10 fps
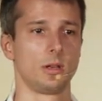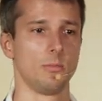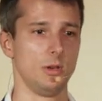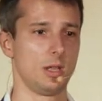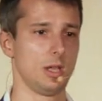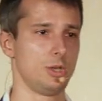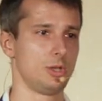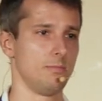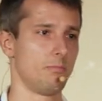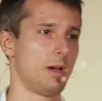
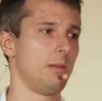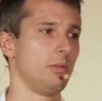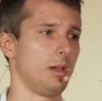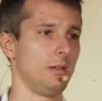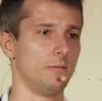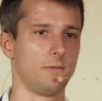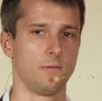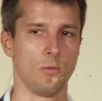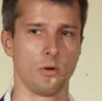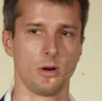communication pipeline
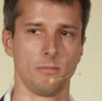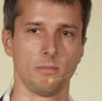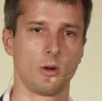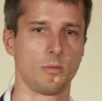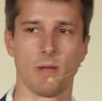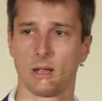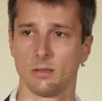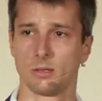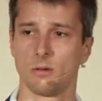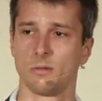for our
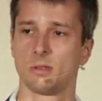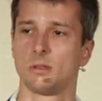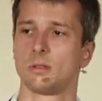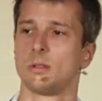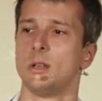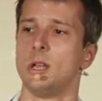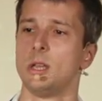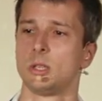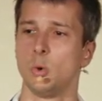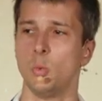backend services.
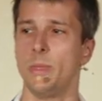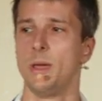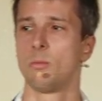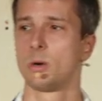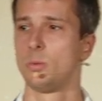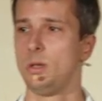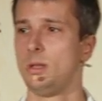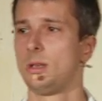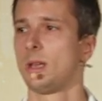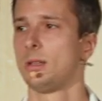So whenever
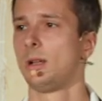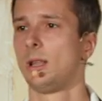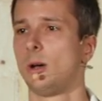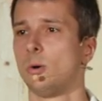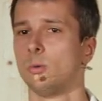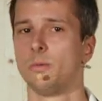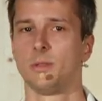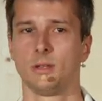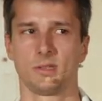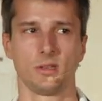we can allow
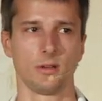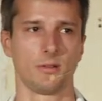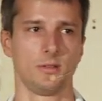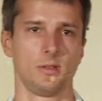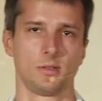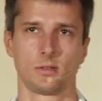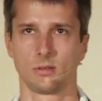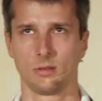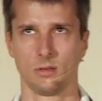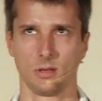the asynchronous
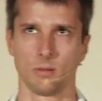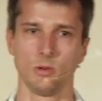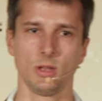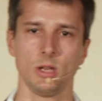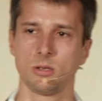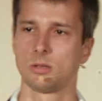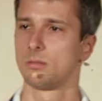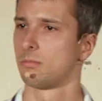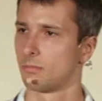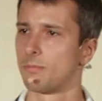uh,
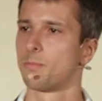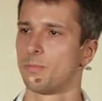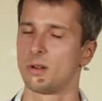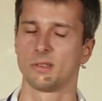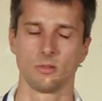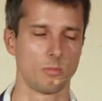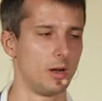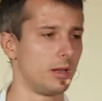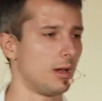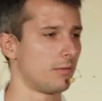communication, there is
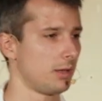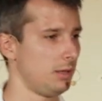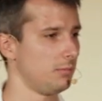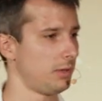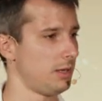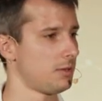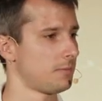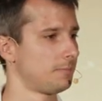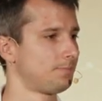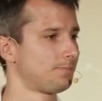normally Kafka in place.